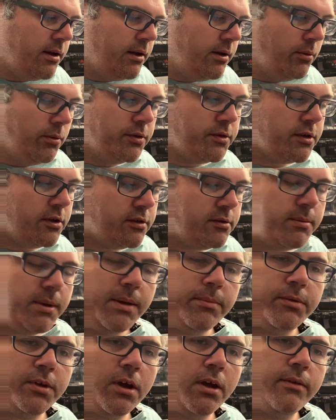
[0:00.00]
you always got to be
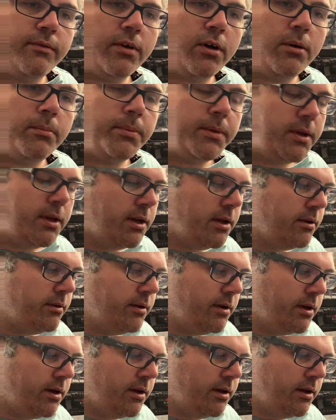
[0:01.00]
able to overhop,
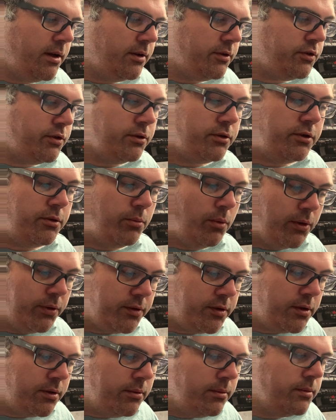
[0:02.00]
should you
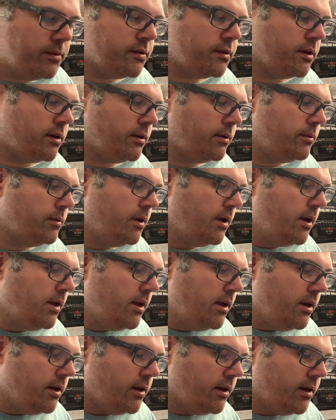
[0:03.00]
want to, so
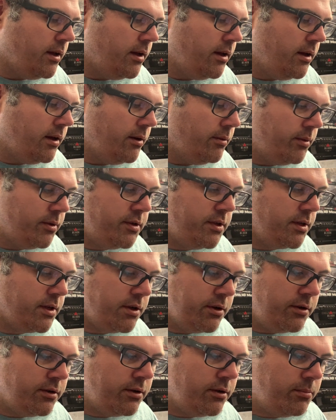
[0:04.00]
which you
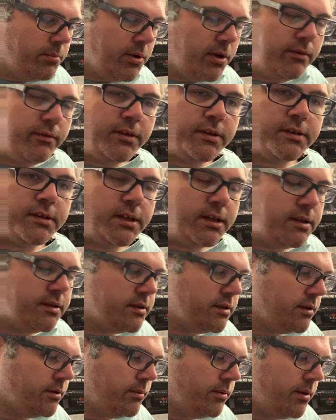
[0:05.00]
couldn't do previously.
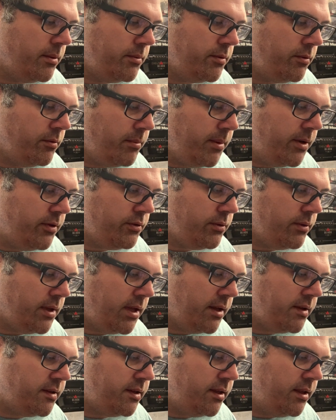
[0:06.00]
So we made sure
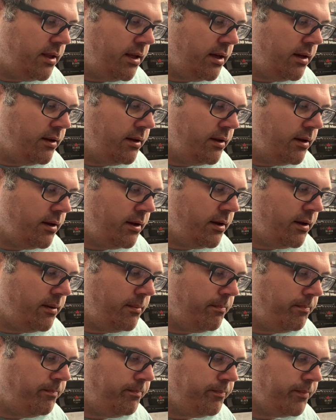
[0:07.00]
that's in there,
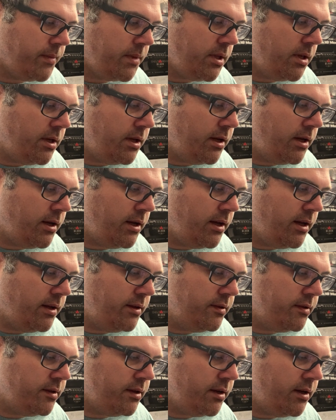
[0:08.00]
and
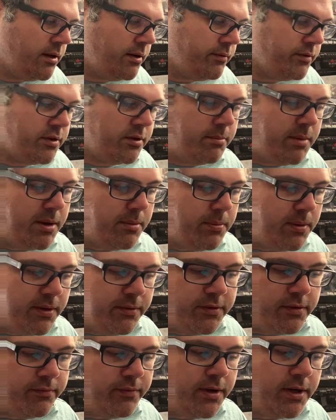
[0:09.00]
obviously the Maple
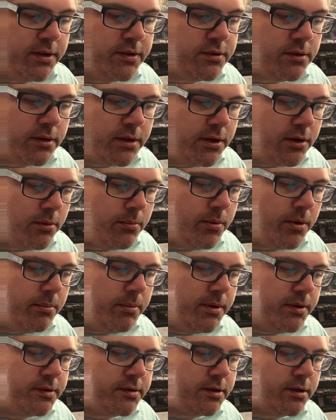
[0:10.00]
Leaf's a fairly solid hop
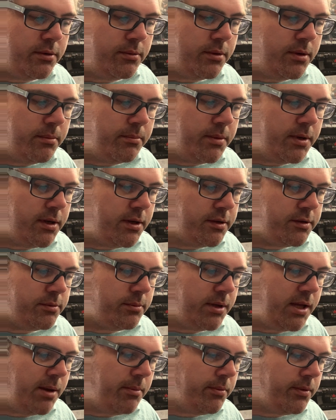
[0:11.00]
rubber, so
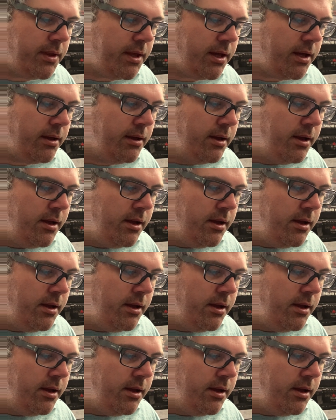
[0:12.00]
we kept with that.